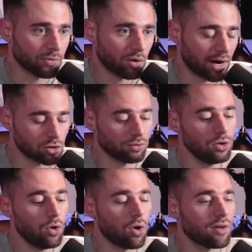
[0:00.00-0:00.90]
All right. So if
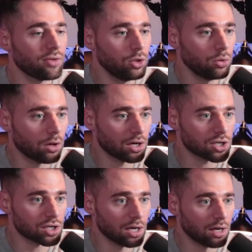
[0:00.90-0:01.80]
you go off and you
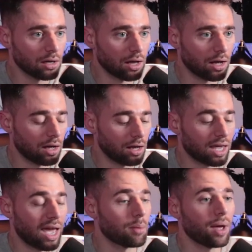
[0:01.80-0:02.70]
launch uh, a
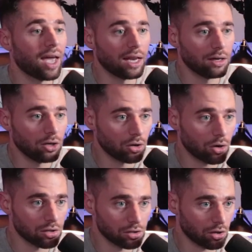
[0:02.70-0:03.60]
campaign, you
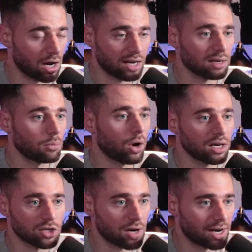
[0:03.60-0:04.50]
know, your content
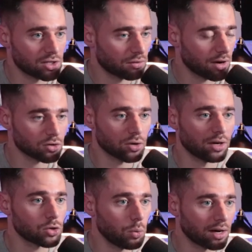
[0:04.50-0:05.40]
marketing strategy revolves
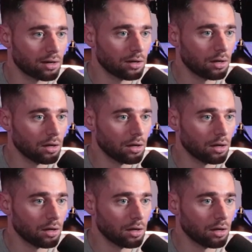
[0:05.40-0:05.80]
around Twitter.